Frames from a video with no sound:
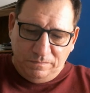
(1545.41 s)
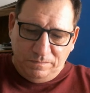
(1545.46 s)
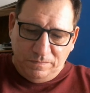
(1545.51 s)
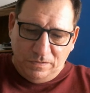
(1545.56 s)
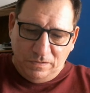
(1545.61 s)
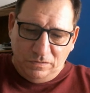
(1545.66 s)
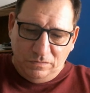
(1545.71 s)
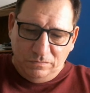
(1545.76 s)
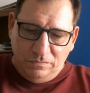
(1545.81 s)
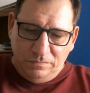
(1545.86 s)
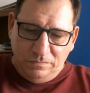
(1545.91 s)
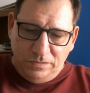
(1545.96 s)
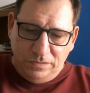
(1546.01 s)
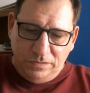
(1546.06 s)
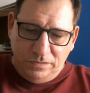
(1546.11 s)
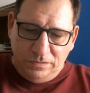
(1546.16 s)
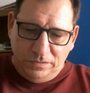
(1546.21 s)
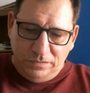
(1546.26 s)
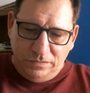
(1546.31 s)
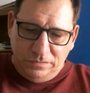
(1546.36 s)
follow
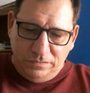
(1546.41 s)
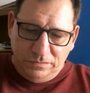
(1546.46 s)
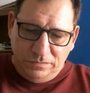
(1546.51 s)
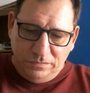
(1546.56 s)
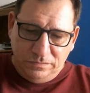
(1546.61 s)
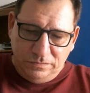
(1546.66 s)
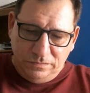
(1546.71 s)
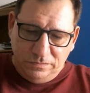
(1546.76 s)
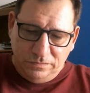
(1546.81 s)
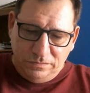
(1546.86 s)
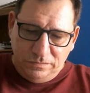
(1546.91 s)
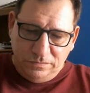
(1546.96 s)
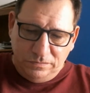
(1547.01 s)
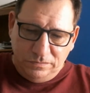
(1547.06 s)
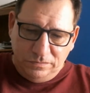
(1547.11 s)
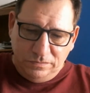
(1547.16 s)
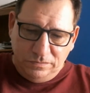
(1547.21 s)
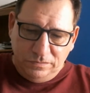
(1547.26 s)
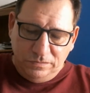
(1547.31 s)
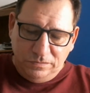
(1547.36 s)
me and
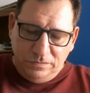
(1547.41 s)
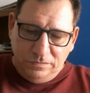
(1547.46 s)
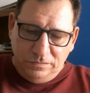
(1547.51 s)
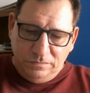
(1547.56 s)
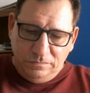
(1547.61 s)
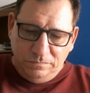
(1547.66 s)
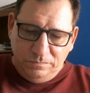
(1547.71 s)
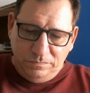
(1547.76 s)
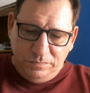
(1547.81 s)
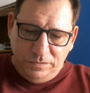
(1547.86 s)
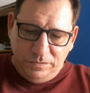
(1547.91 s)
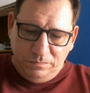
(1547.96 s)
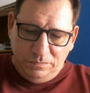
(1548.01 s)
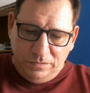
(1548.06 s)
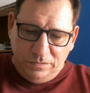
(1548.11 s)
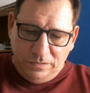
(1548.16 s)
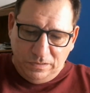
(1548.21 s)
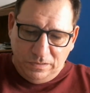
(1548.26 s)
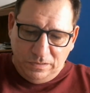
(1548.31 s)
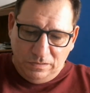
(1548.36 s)
people
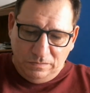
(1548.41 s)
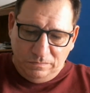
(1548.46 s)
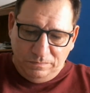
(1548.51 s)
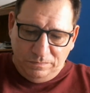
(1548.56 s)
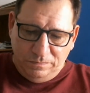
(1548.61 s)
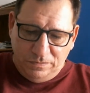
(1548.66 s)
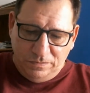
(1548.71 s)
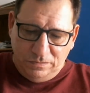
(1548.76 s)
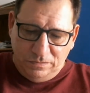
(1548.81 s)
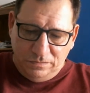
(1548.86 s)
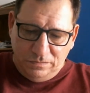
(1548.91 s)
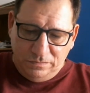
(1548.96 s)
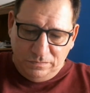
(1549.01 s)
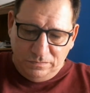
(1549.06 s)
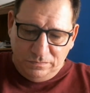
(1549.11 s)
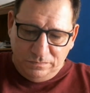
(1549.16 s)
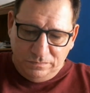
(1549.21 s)
that I follow